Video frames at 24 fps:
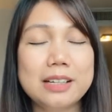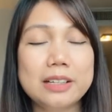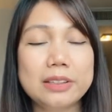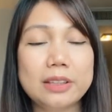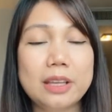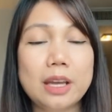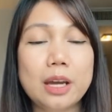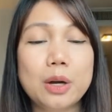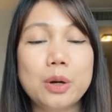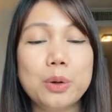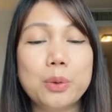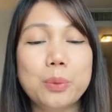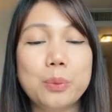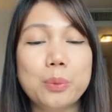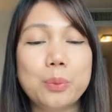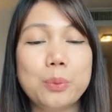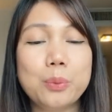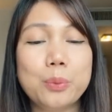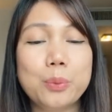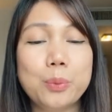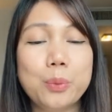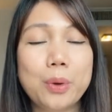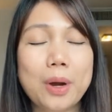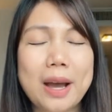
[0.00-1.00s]
Now,
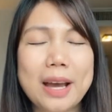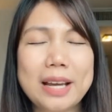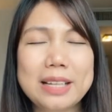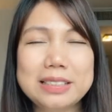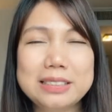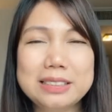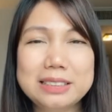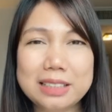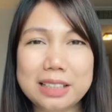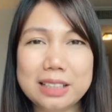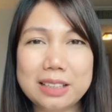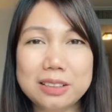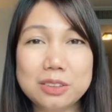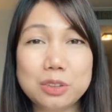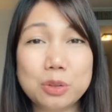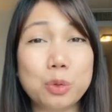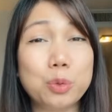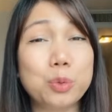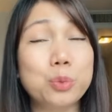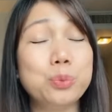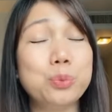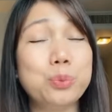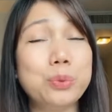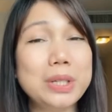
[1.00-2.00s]

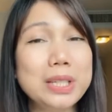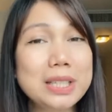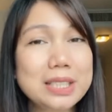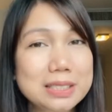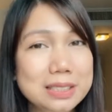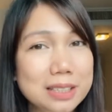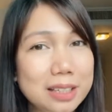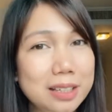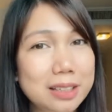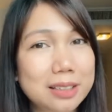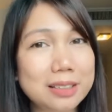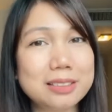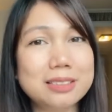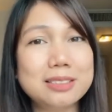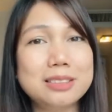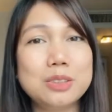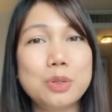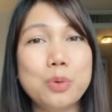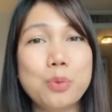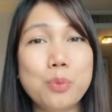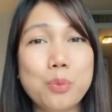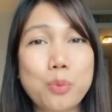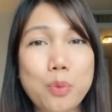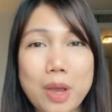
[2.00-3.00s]
we did
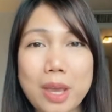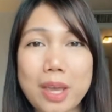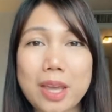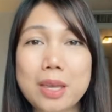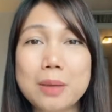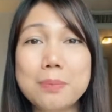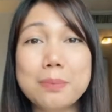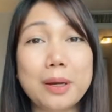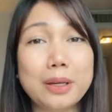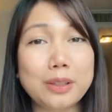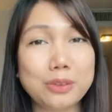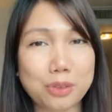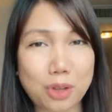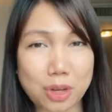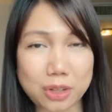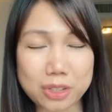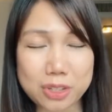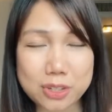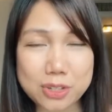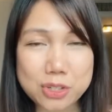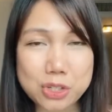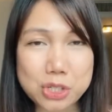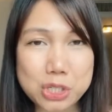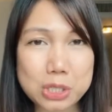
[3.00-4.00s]
weigh my
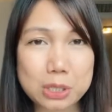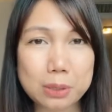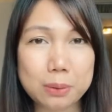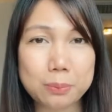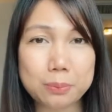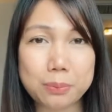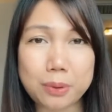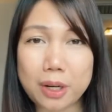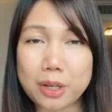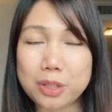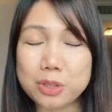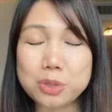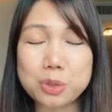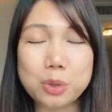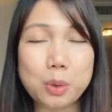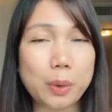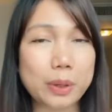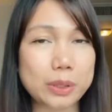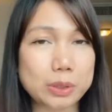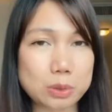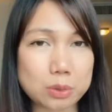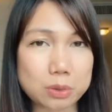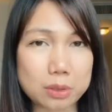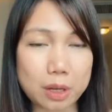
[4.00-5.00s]
luggage prior to
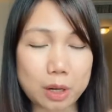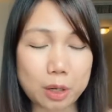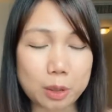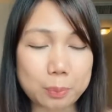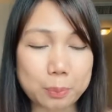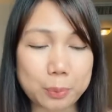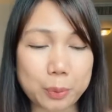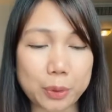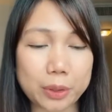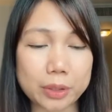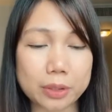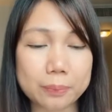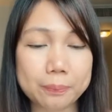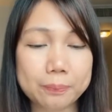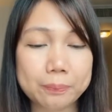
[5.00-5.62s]
going to the airport.